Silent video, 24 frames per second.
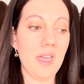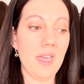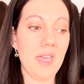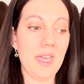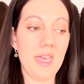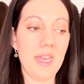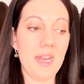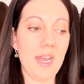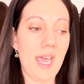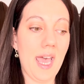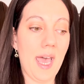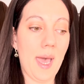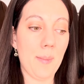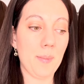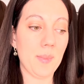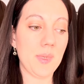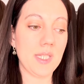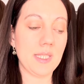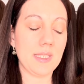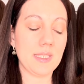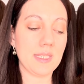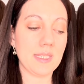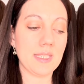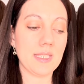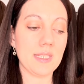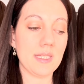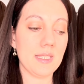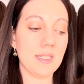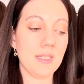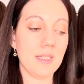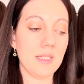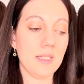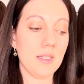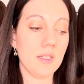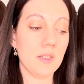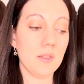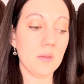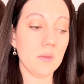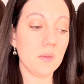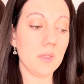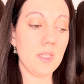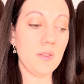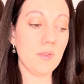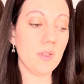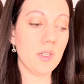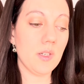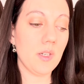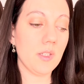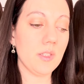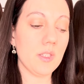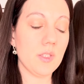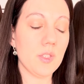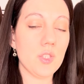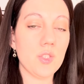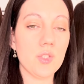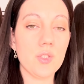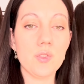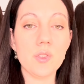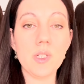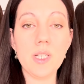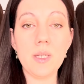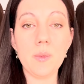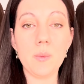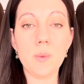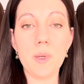It happens even on the street.